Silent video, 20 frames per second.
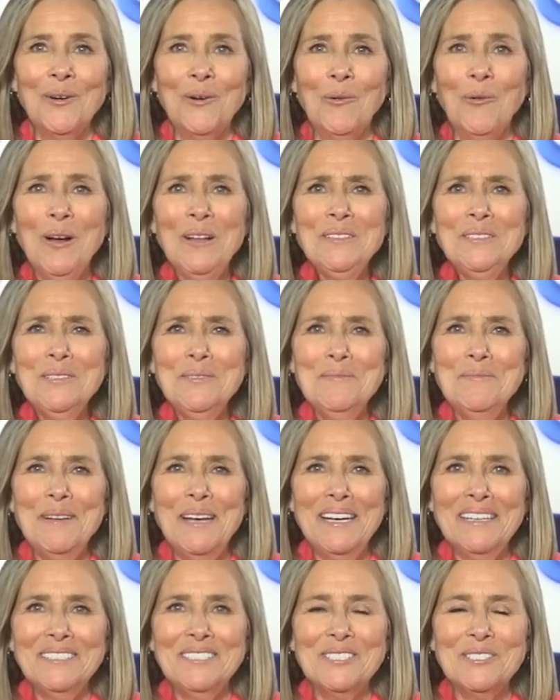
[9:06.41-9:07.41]
Welcome
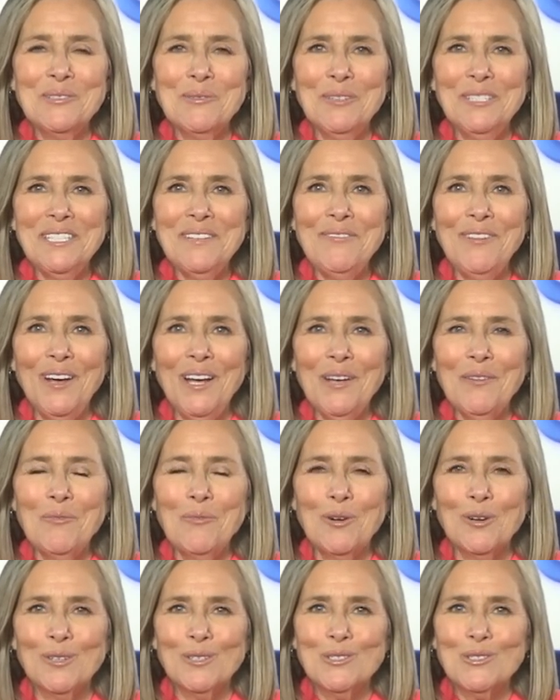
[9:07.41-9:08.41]
back to twenty-five
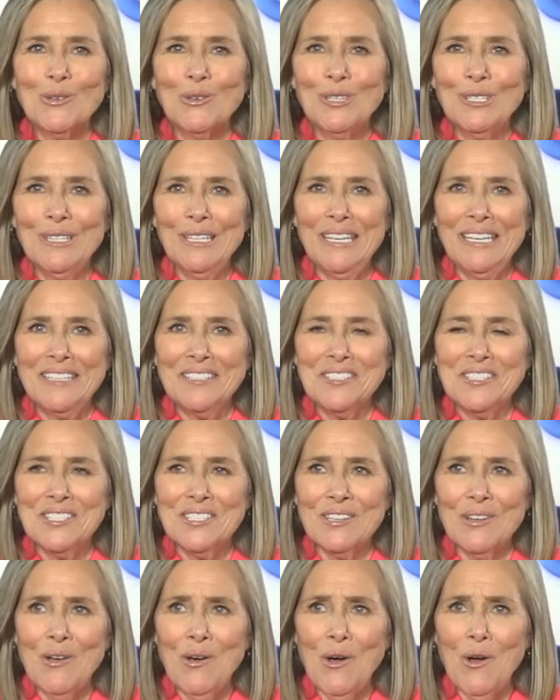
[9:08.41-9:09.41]
words or
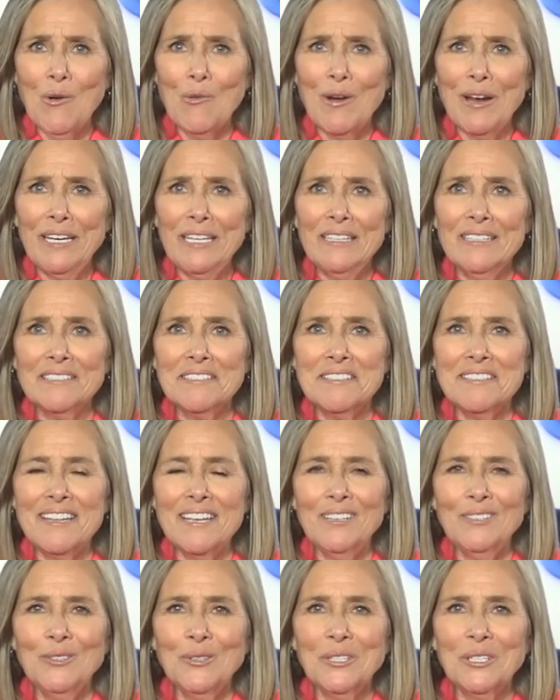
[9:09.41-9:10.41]
less. Alrighty, let's
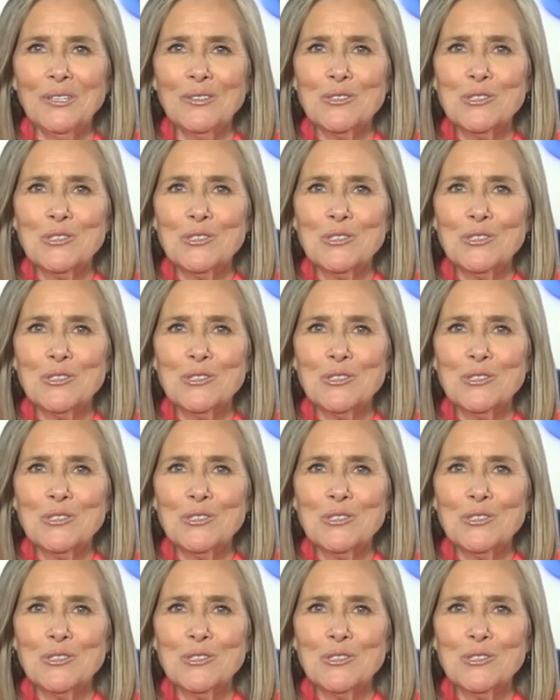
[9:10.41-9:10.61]
take a look at our